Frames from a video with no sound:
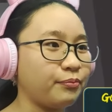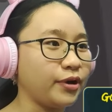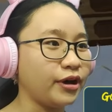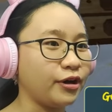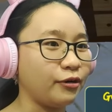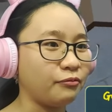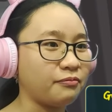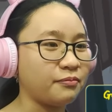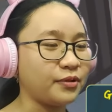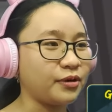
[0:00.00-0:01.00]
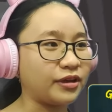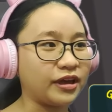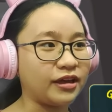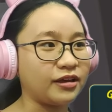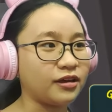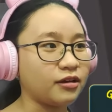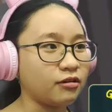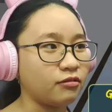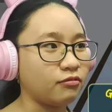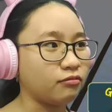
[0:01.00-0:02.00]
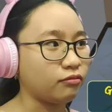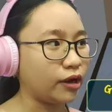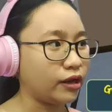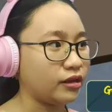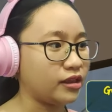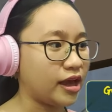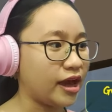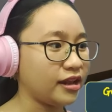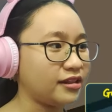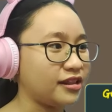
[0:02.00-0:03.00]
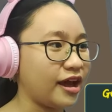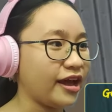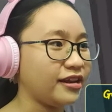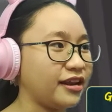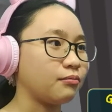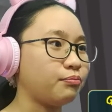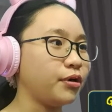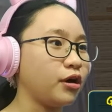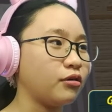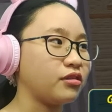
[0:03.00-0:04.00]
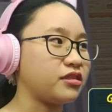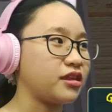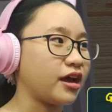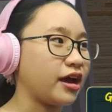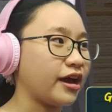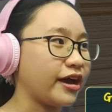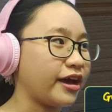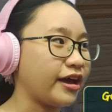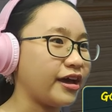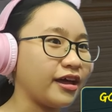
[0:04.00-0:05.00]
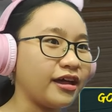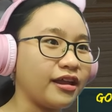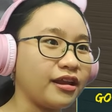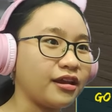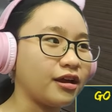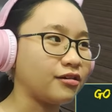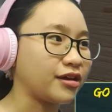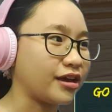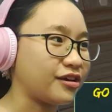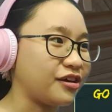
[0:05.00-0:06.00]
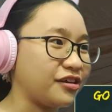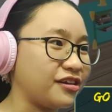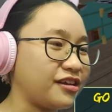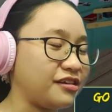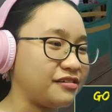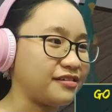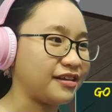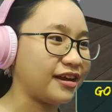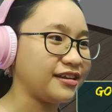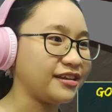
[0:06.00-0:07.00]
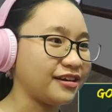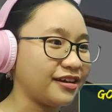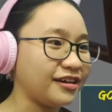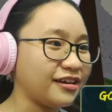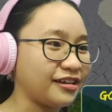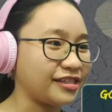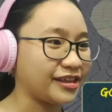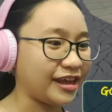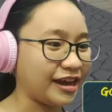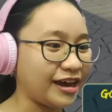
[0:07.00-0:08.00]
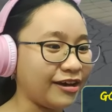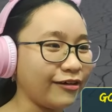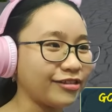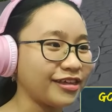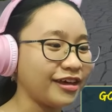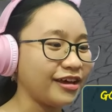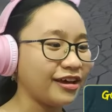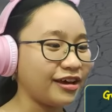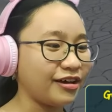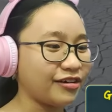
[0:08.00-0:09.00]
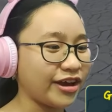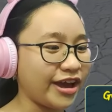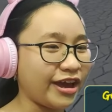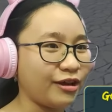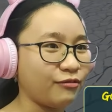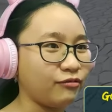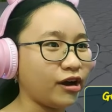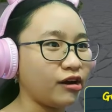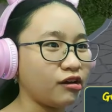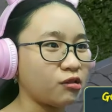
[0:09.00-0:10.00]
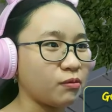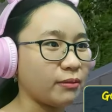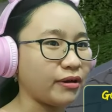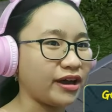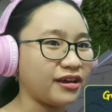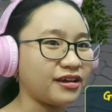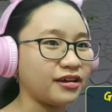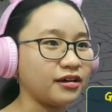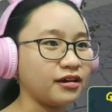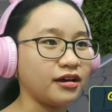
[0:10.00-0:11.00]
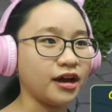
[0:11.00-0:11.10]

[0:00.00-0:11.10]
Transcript: Boo. Okay. Wait, Dad, Dad. Boo, Dad. Okay, good. He's not here. Let's get out. Okay, where is my bike?